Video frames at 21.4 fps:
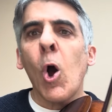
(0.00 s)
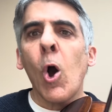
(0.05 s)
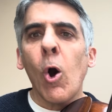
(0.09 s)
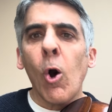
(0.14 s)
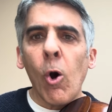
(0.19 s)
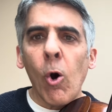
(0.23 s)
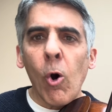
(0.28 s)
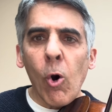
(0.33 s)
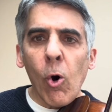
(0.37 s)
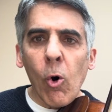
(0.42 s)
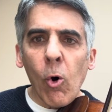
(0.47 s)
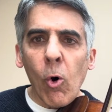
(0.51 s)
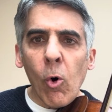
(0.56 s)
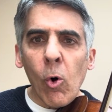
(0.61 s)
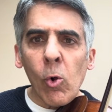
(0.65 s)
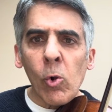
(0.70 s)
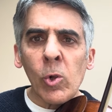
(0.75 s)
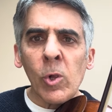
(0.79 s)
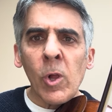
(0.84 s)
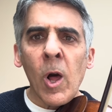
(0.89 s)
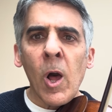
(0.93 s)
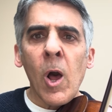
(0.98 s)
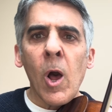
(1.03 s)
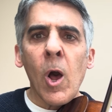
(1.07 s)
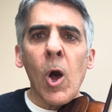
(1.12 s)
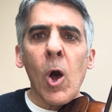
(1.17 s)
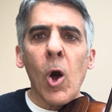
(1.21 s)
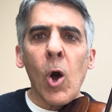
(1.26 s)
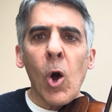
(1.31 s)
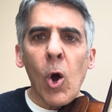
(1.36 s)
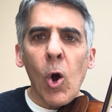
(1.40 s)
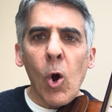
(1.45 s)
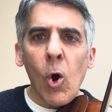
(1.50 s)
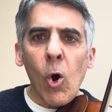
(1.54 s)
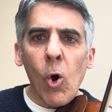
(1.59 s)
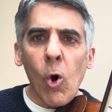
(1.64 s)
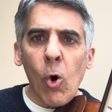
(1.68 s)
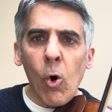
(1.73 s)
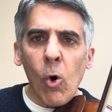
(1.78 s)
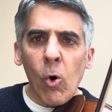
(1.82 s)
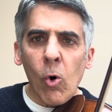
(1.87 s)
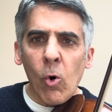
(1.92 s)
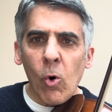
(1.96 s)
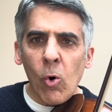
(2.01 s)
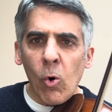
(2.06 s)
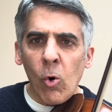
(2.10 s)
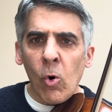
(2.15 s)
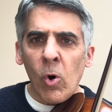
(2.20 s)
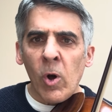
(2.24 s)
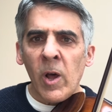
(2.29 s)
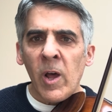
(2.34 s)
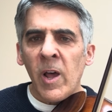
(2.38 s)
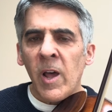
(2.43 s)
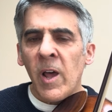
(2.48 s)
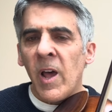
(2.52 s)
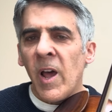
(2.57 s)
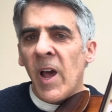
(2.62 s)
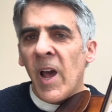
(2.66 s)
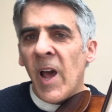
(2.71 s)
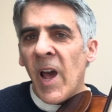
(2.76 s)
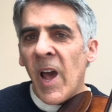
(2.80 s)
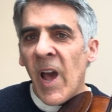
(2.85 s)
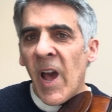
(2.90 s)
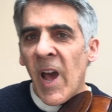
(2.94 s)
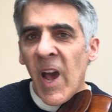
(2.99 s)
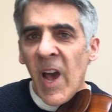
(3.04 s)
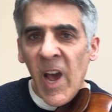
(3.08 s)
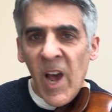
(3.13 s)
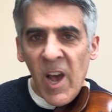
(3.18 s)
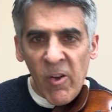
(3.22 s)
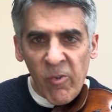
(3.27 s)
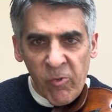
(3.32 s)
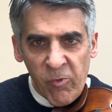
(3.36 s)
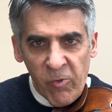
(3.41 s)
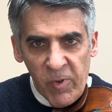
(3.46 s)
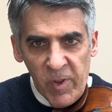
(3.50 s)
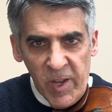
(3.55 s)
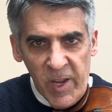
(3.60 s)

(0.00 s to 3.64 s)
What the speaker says: whole, whole, half.